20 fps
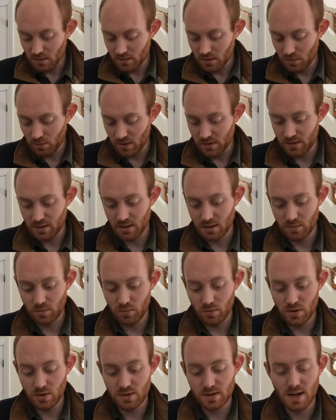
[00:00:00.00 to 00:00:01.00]
The one thing I
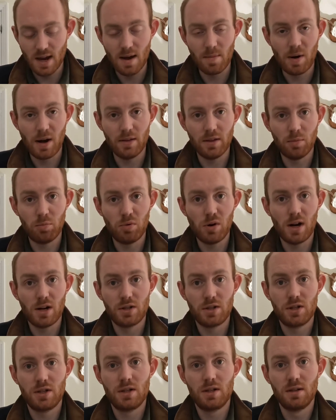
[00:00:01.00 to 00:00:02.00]
would say about the
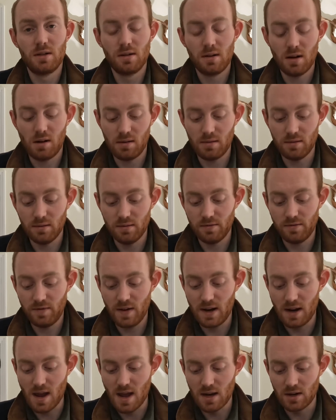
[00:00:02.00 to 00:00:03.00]
brushed cotton
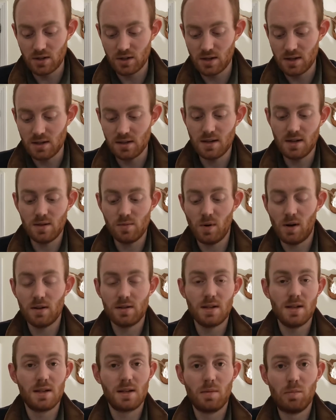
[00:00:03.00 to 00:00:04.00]
finish is
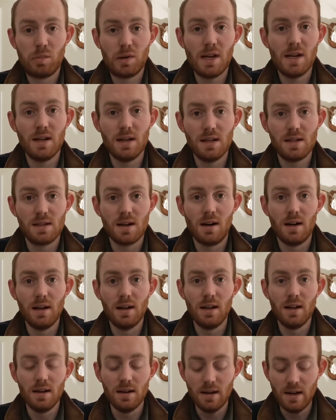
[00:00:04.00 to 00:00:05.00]
whilst it's completely
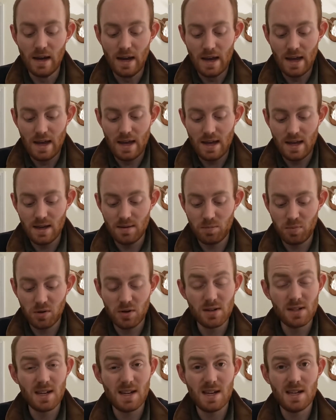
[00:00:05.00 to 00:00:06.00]
silent,
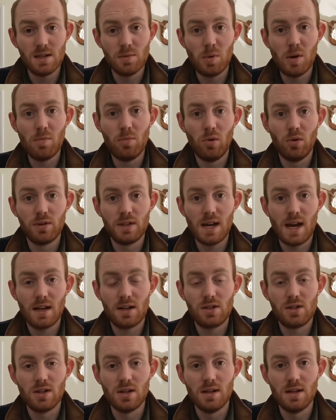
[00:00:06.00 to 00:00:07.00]
because it is a bit more
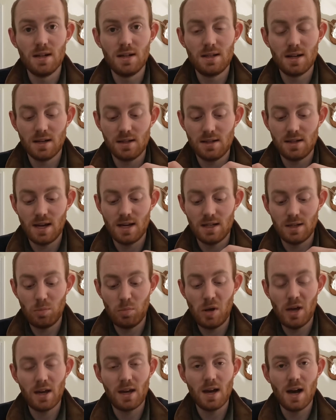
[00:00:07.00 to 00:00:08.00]
textured, it does tend to
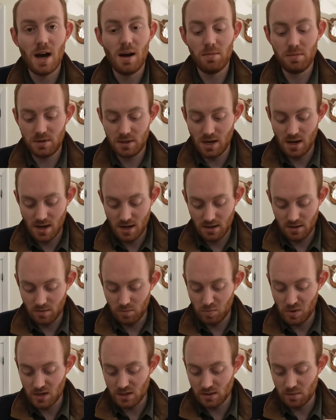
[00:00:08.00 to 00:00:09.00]
pick up dirt
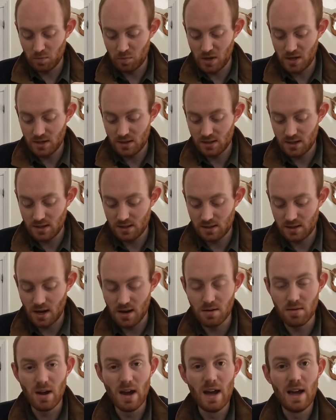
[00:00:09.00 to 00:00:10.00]
and bits and pieces,
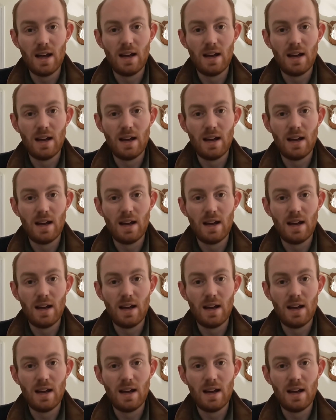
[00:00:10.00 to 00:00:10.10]
so